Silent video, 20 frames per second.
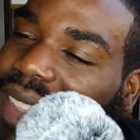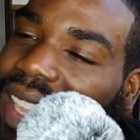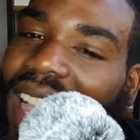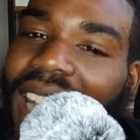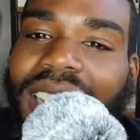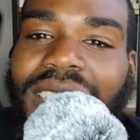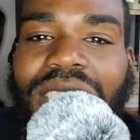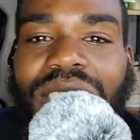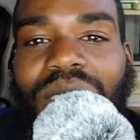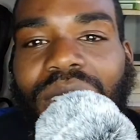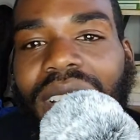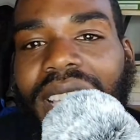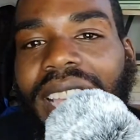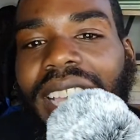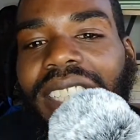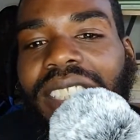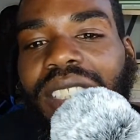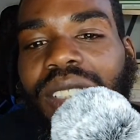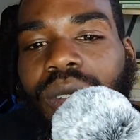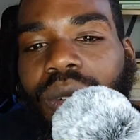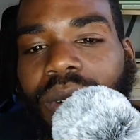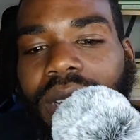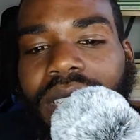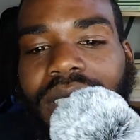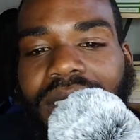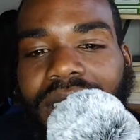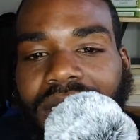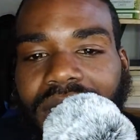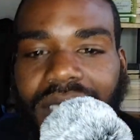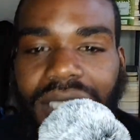I started asking
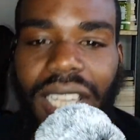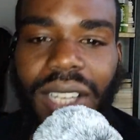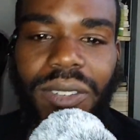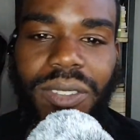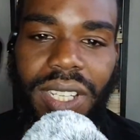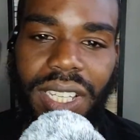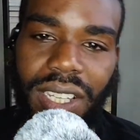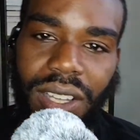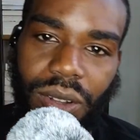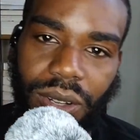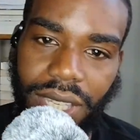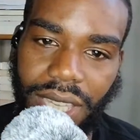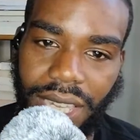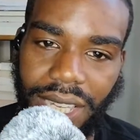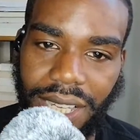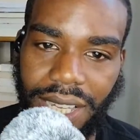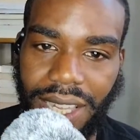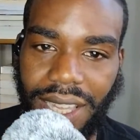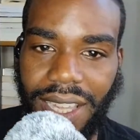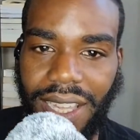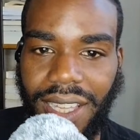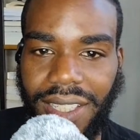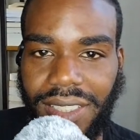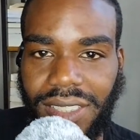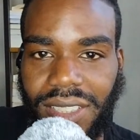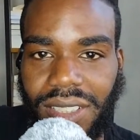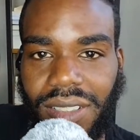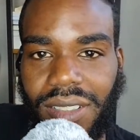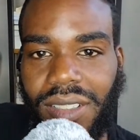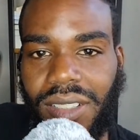questions. I was like, okay, God,
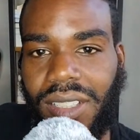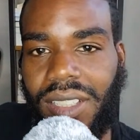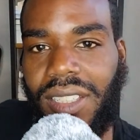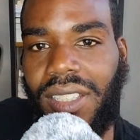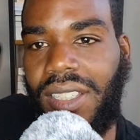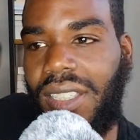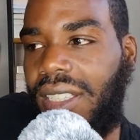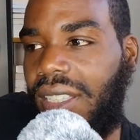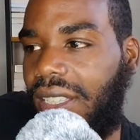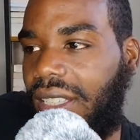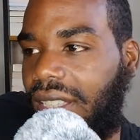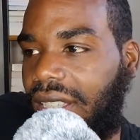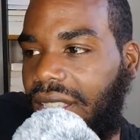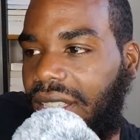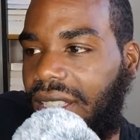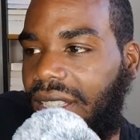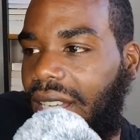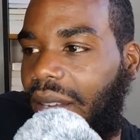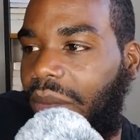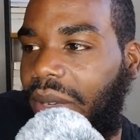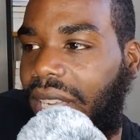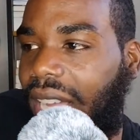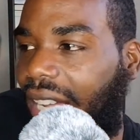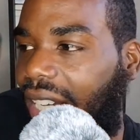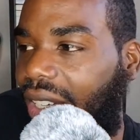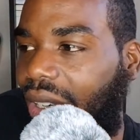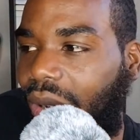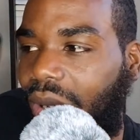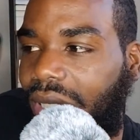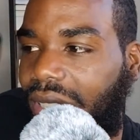so I mean I
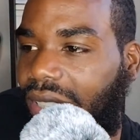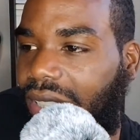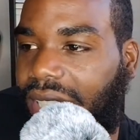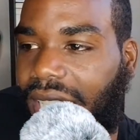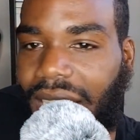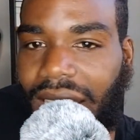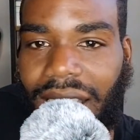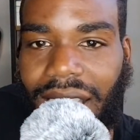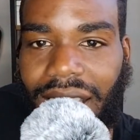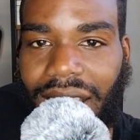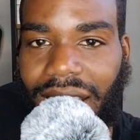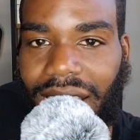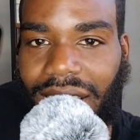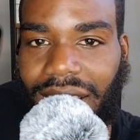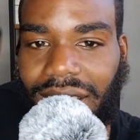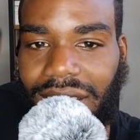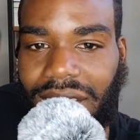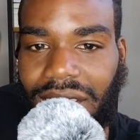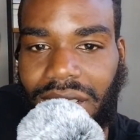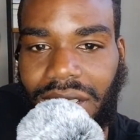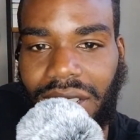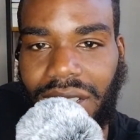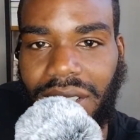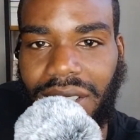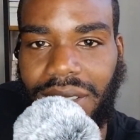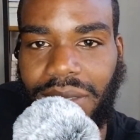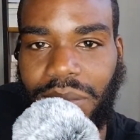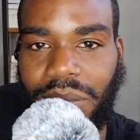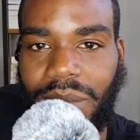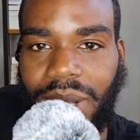know it's a God,
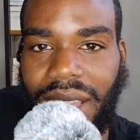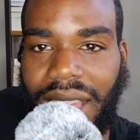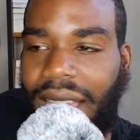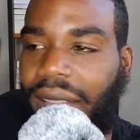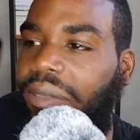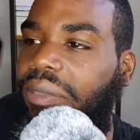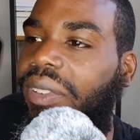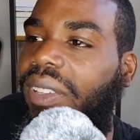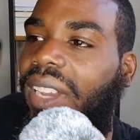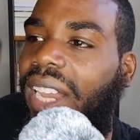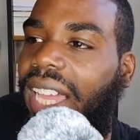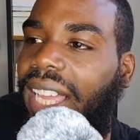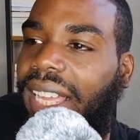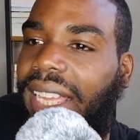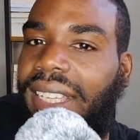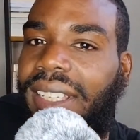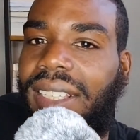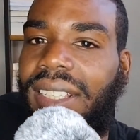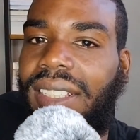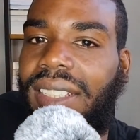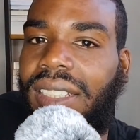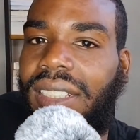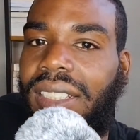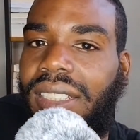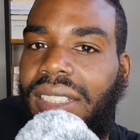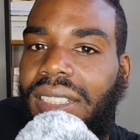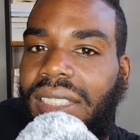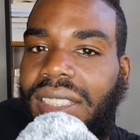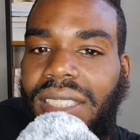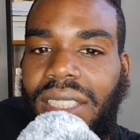but I feel like
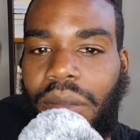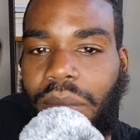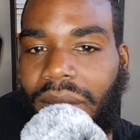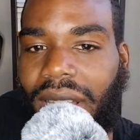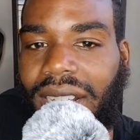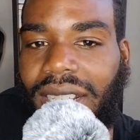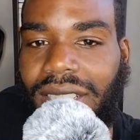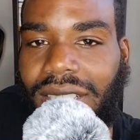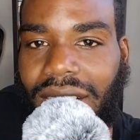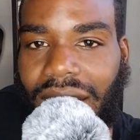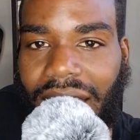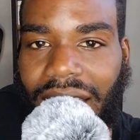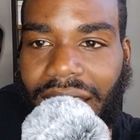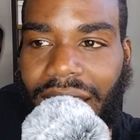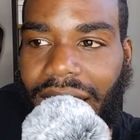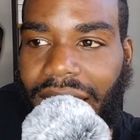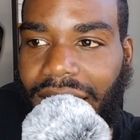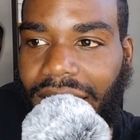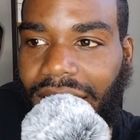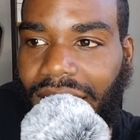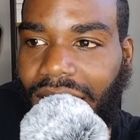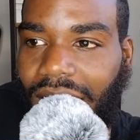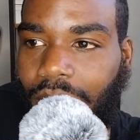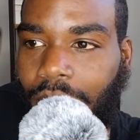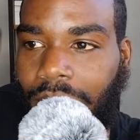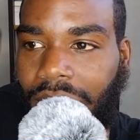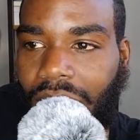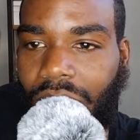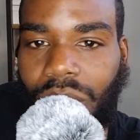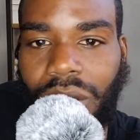somebody's lying
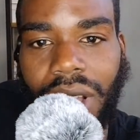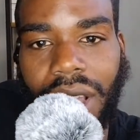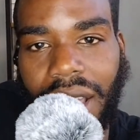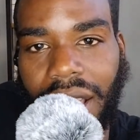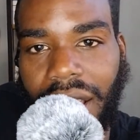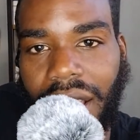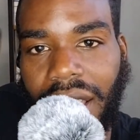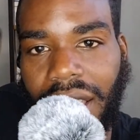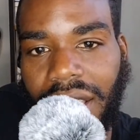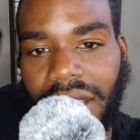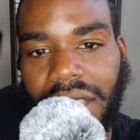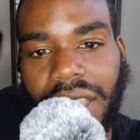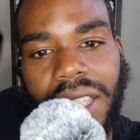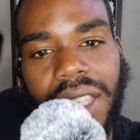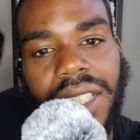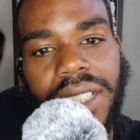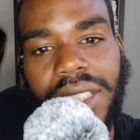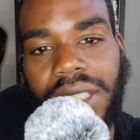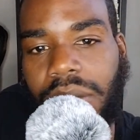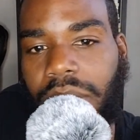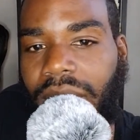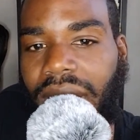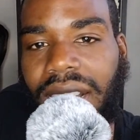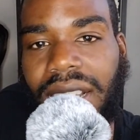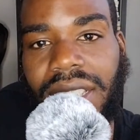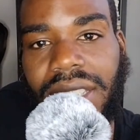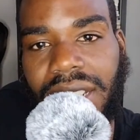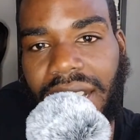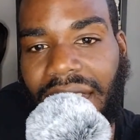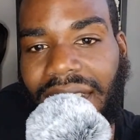about God.
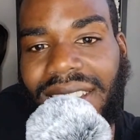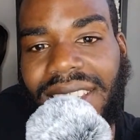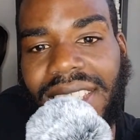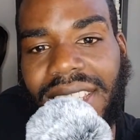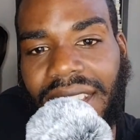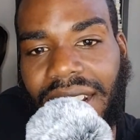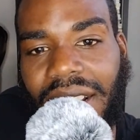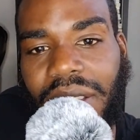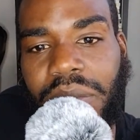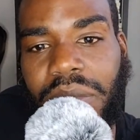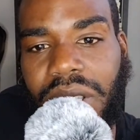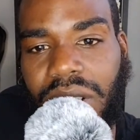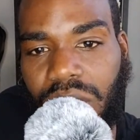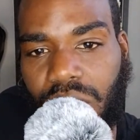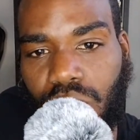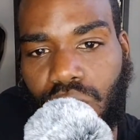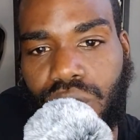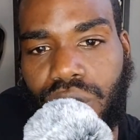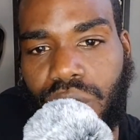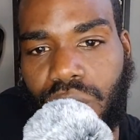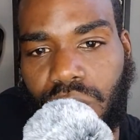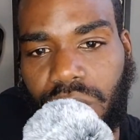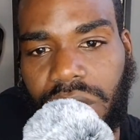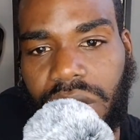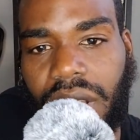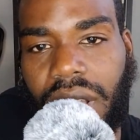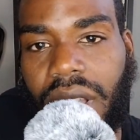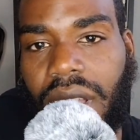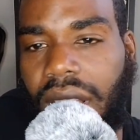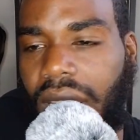Somebody's not telling me the truth
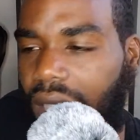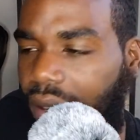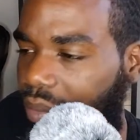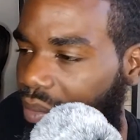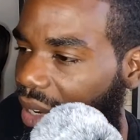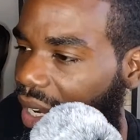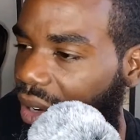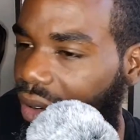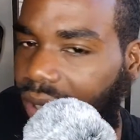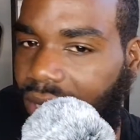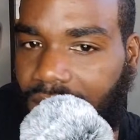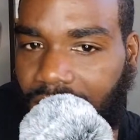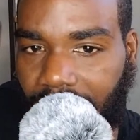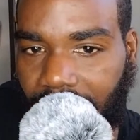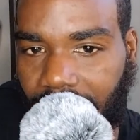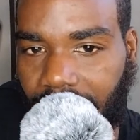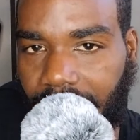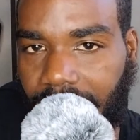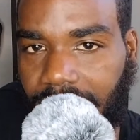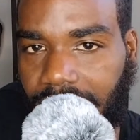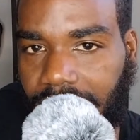about God.